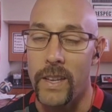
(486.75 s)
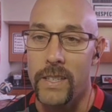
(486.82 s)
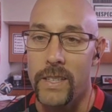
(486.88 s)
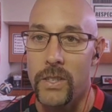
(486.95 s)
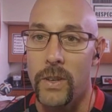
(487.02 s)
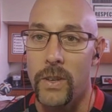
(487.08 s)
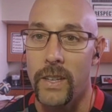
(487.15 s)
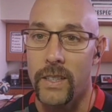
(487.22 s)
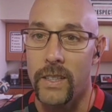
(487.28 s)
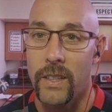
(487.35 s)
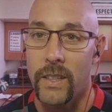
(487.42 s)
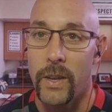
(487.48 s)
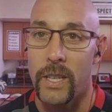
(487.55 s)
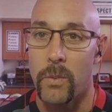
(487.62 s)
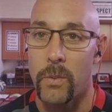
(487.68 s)
the way he's doing
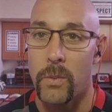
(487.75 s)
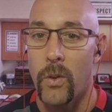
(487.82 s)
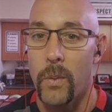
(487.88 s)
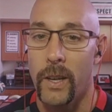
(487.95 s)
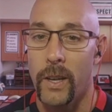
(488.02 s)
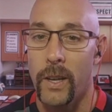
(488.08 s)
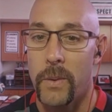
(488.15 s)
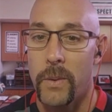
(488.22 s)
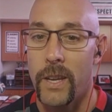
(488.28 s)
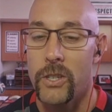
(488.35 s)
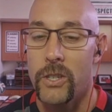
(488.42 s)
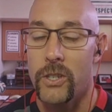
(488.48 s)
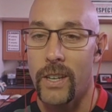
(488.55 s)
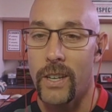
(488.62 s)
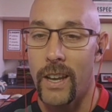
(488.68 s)
and the way he's performing on the
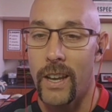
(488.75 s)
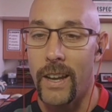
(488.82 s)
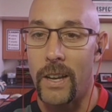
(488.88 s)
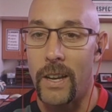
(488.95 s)
pitch,